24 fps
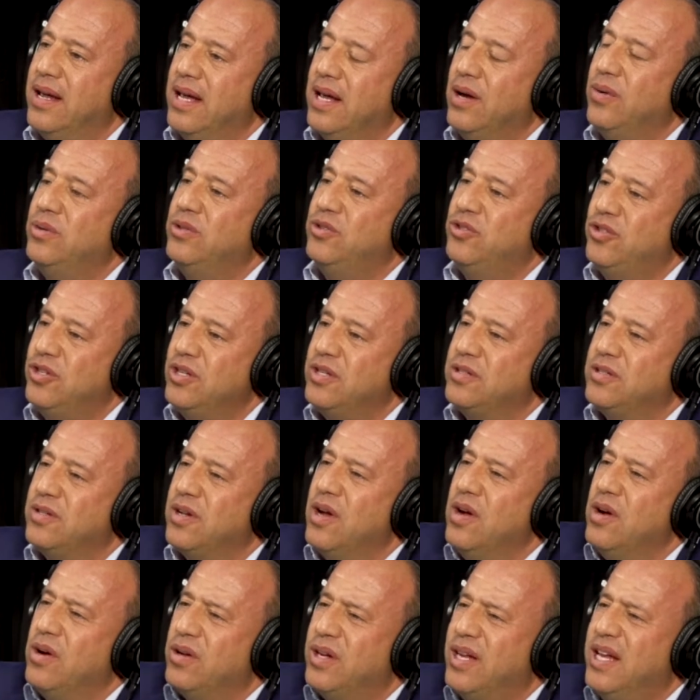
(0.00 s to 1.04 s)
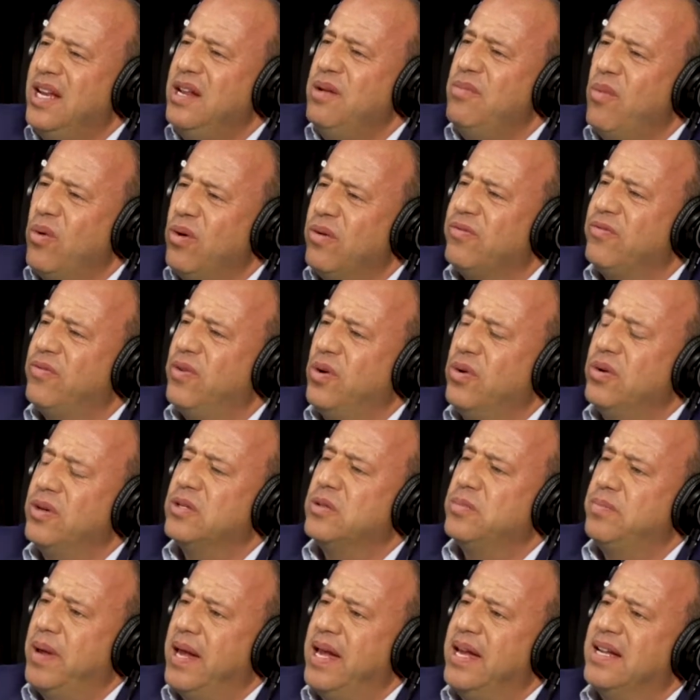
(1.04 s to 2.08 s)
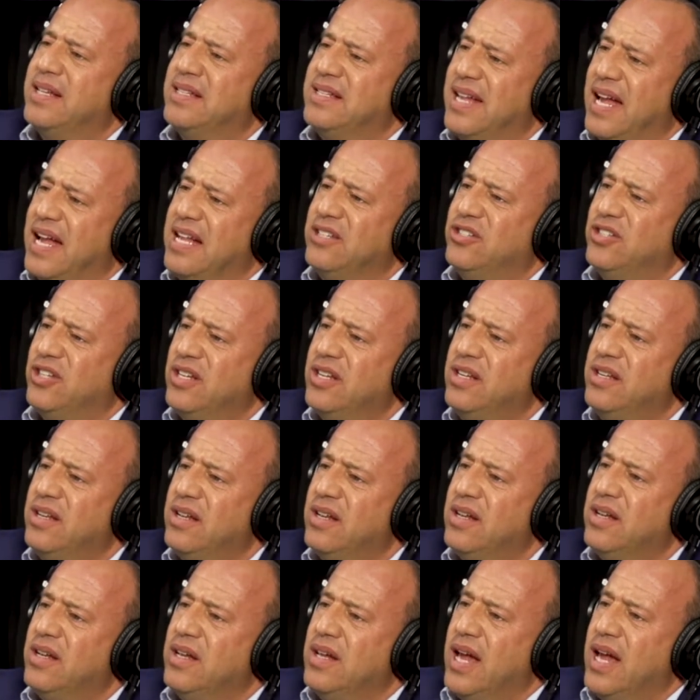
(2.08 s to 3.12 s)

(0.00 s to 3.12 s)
it was just getting more focused paying attention